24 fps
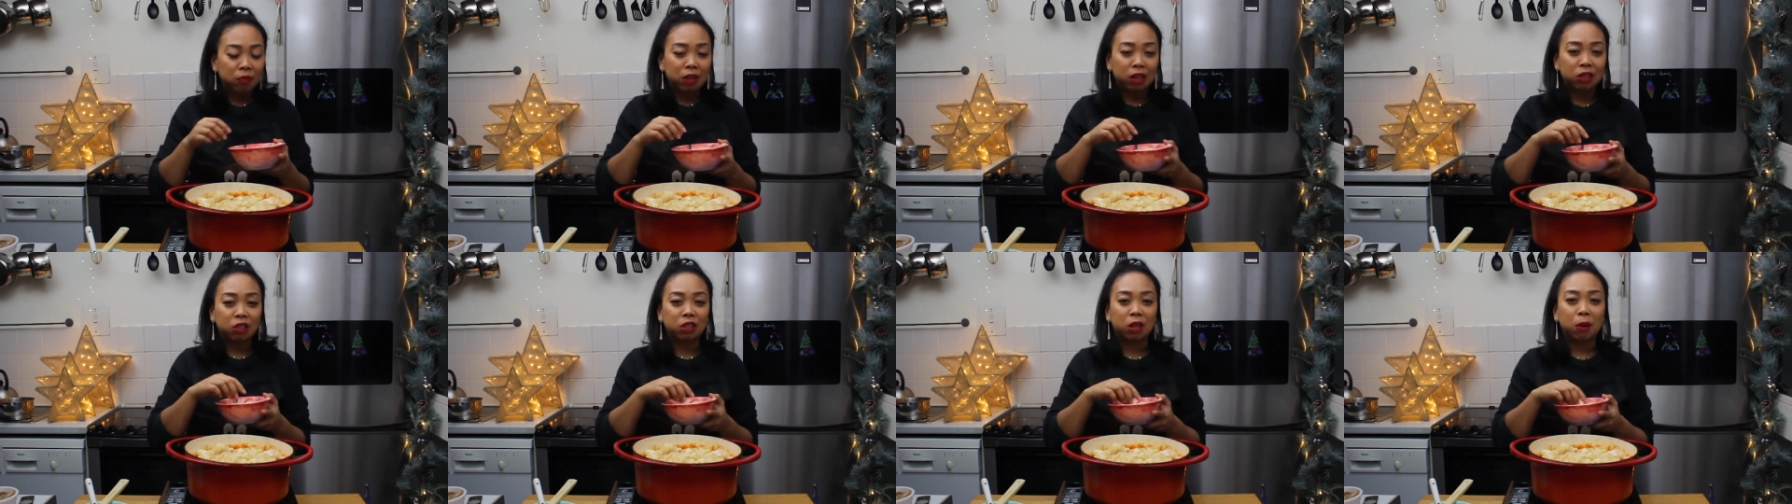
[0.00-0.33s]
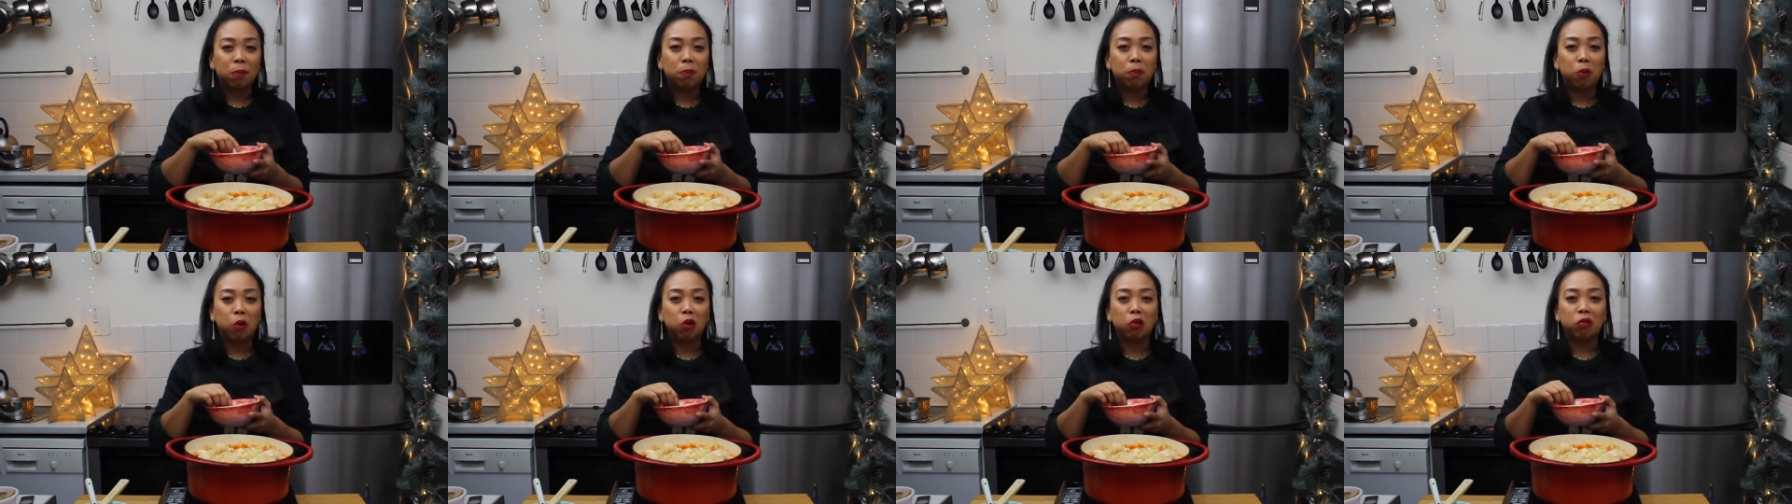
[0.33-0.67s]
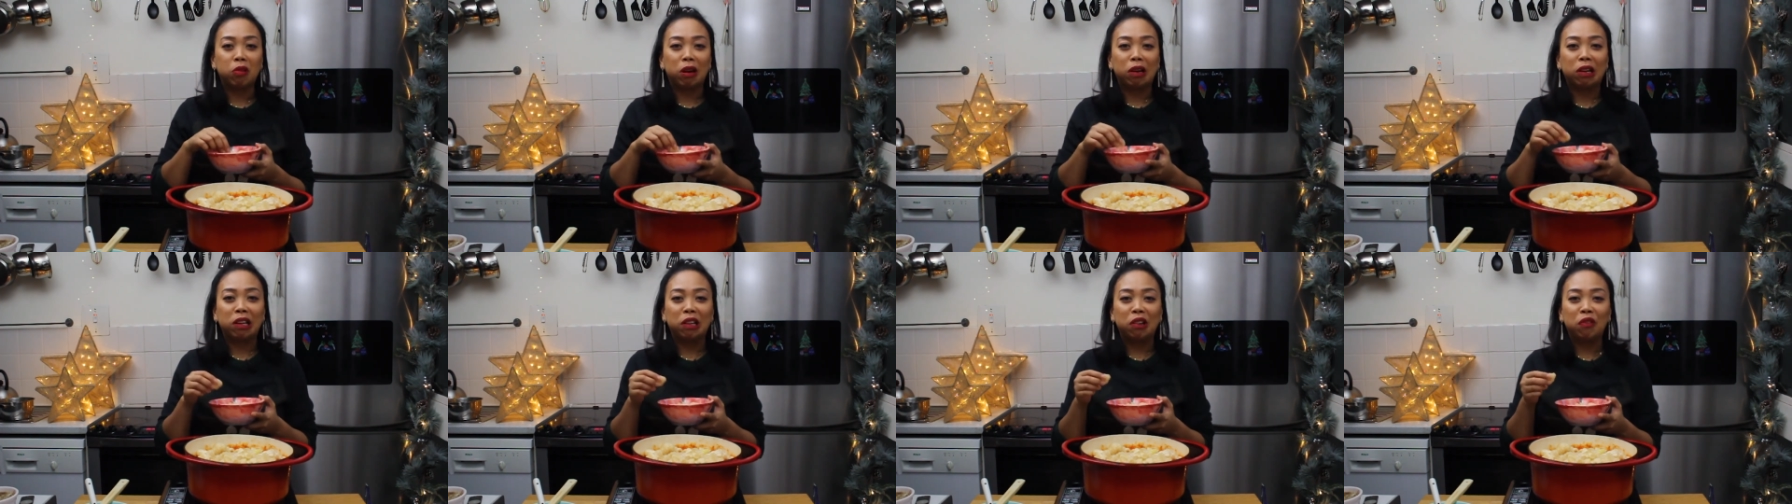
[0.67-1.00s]
some pork
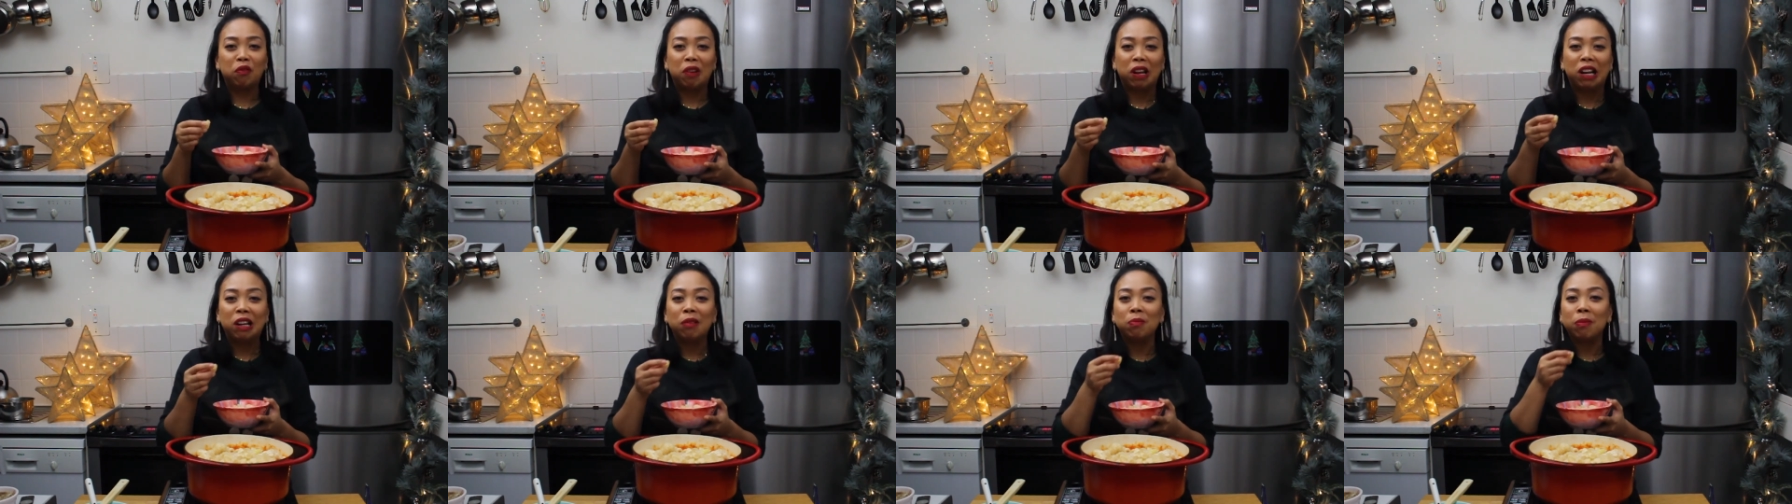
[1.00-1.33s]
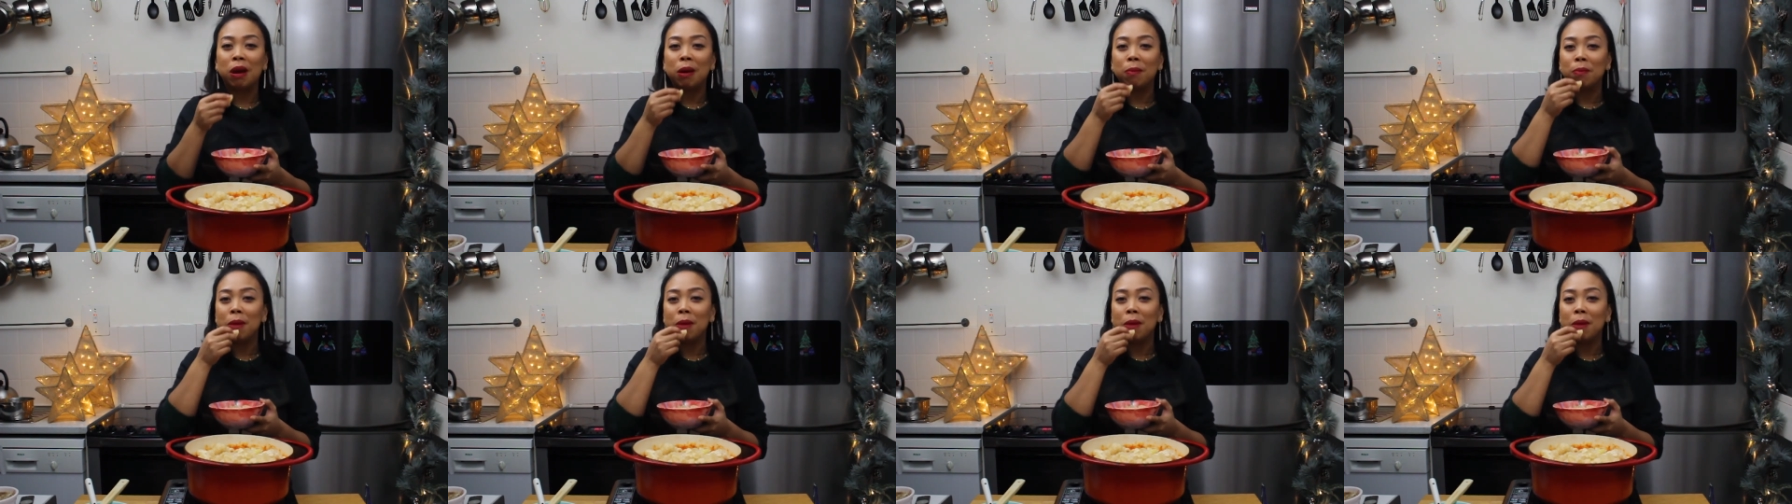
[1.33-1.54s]
crackling fell in my